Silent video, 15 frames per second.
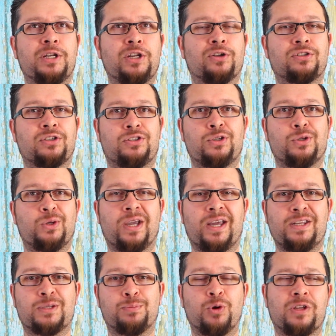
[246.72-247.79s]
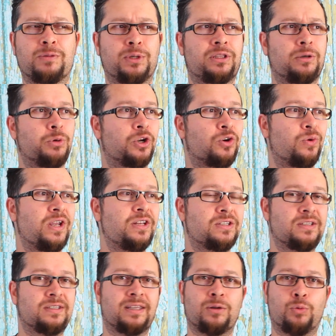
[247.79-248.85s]
me not to do any spoilers, but there were
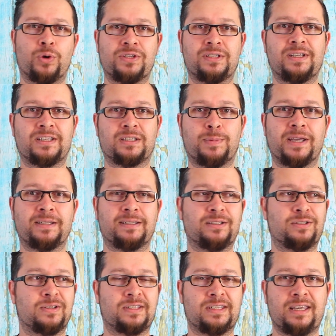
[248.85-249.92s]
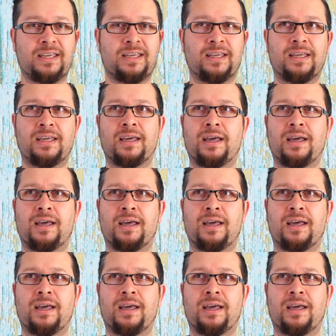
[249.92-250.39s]
creatures that I wasn't expecting to see.